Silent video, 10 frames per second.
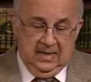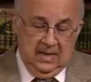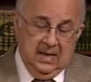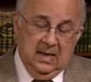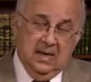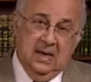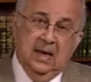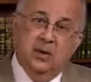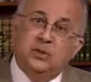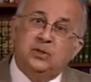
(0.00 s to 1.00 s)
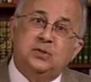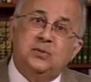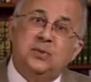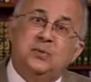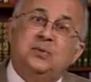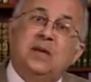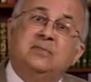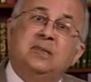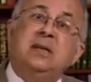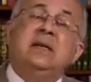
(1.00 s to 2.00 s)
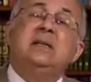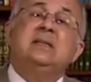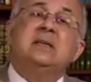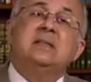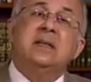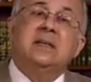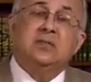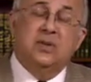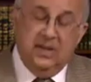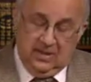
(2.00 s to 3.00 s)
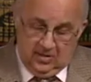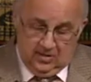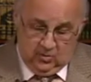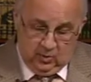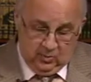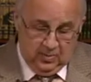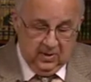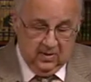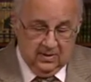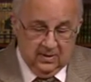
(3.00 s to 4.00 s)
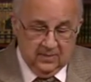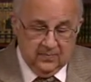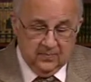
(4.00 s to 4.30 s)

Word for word: Ah, I wish we would have days and days on end to speak of it.